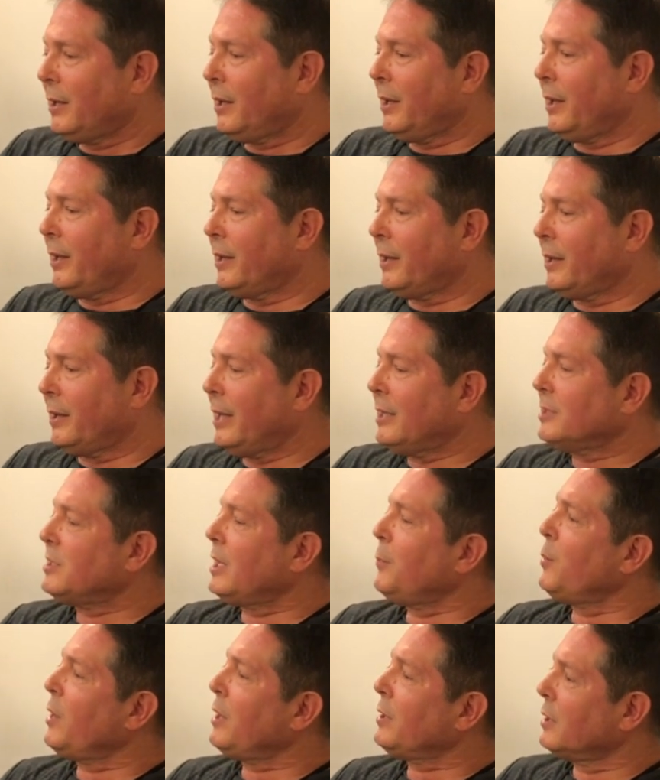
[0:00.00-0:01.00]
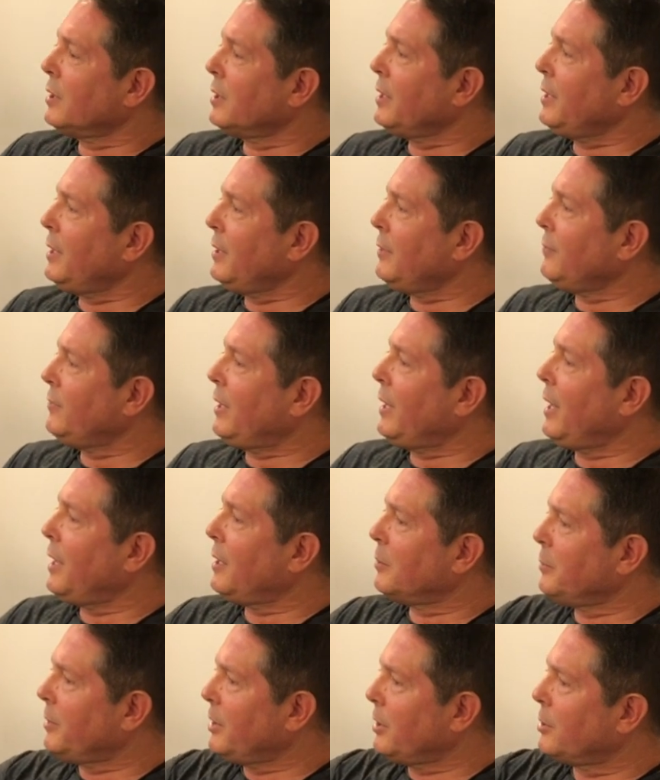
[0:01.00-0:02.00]
And as he went to leave, he
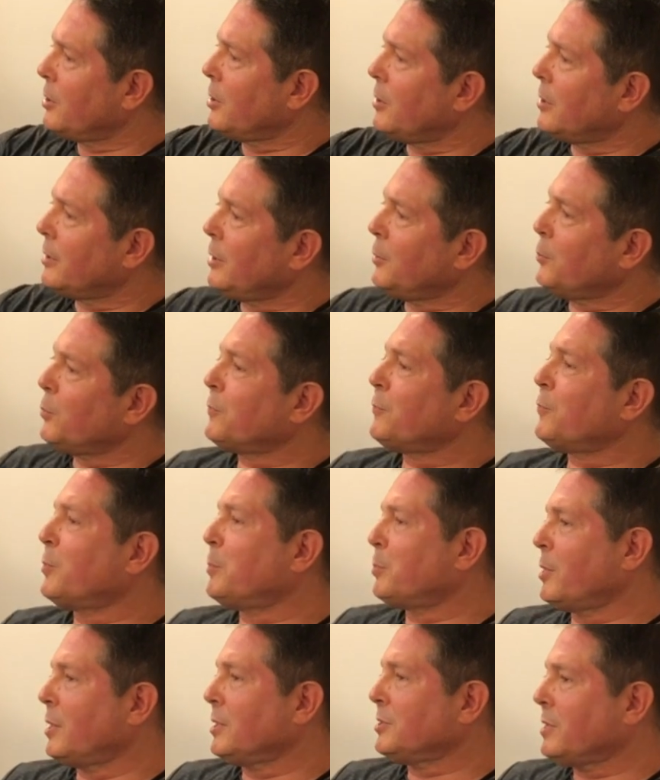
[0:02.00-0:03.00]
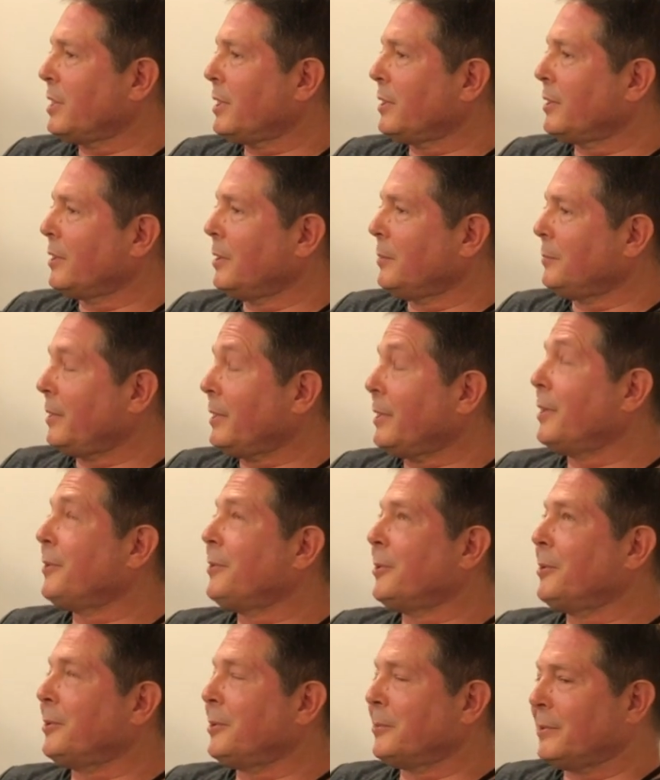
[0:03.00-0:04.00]
handed me a card, and he worked for a prosthetic company. And I
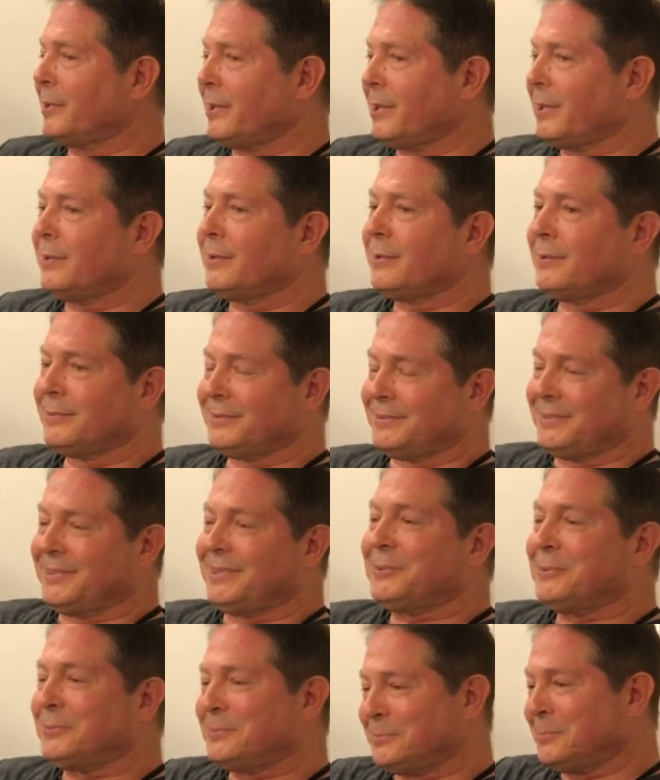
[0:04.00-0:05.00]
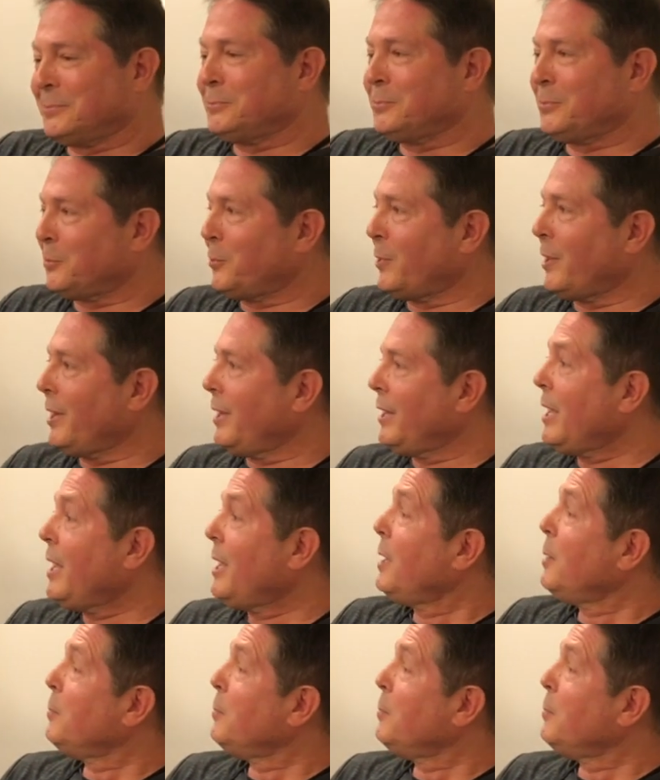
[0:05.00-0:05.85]
thought, okay, right.